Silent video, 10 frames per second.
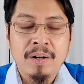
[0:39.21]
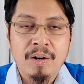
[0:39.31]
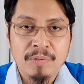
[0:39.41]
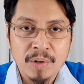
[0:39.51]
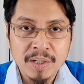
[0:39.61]

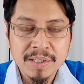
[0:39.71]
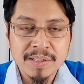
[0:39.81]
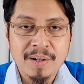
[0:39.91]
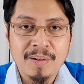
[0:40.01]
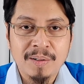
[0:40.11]
Of course,
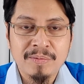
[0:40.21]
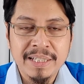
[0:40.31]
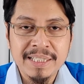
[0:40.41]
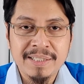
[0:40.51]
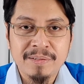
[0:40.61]
all of
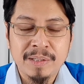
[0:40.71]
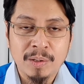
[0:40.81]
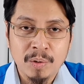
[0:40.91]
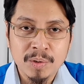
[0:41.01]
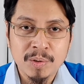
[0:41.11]
this will
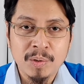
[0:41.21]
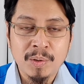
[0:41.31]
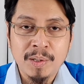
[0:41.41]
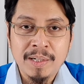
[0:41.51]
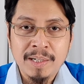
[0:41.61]
also